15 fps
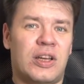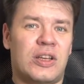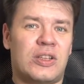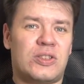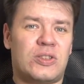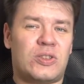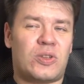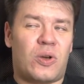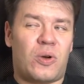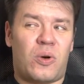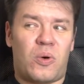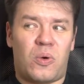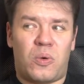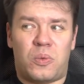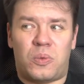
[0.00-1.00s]

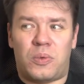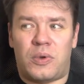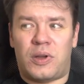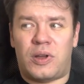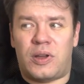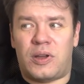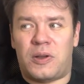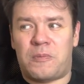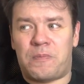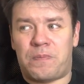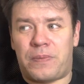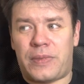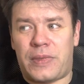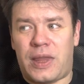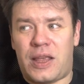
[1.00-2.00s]
So
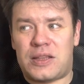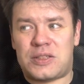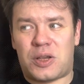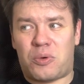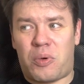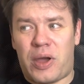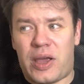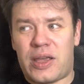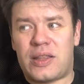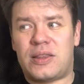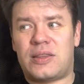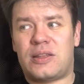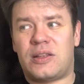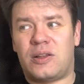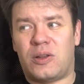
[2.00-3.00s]
it's
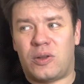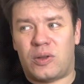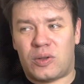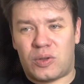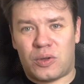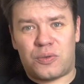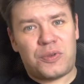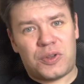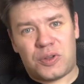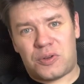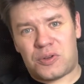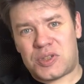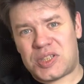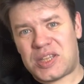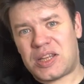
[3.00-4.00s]
quite a lot of
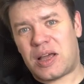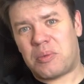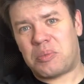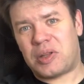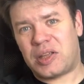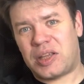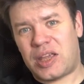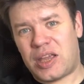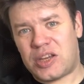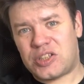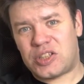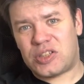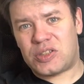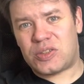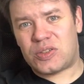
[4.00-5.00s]
interesting
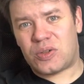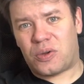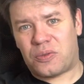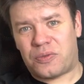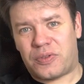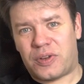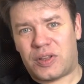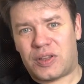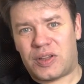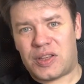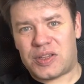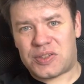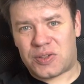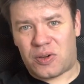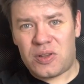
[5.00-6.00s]
applications of
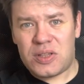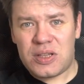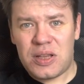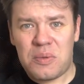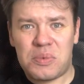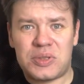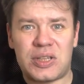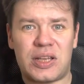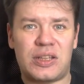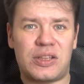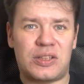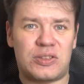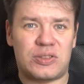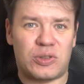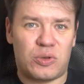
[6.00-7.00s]
these concepts,
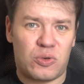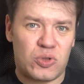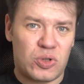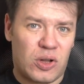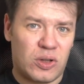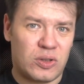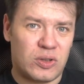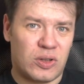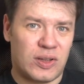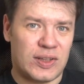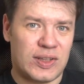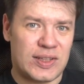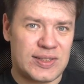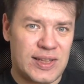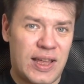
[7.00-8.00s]
and it's crucial to
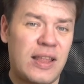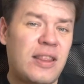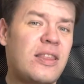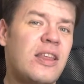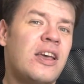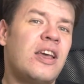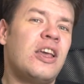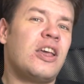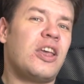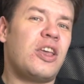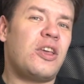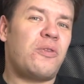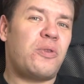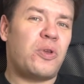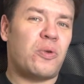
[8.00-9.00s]
understand.
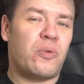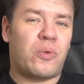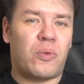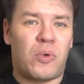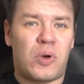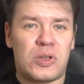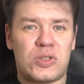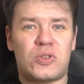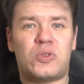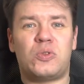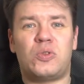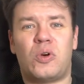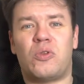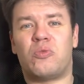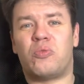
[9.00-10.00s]
If you want to
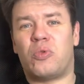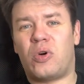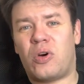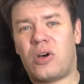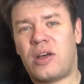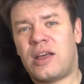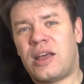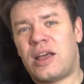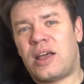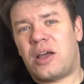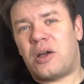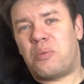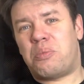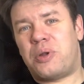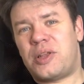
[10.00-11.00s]
know more,
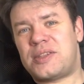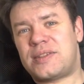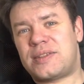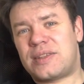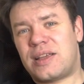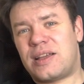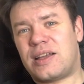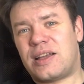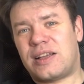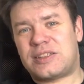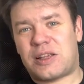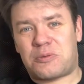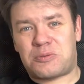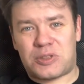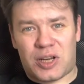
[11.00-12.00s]
please
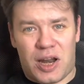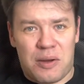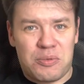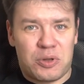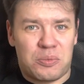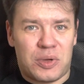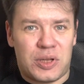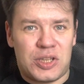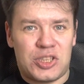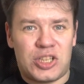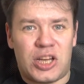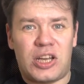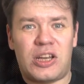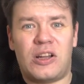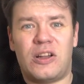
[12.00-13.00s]
subscribe to my
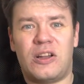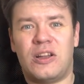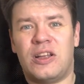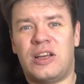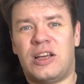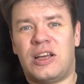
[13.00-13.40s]
channel,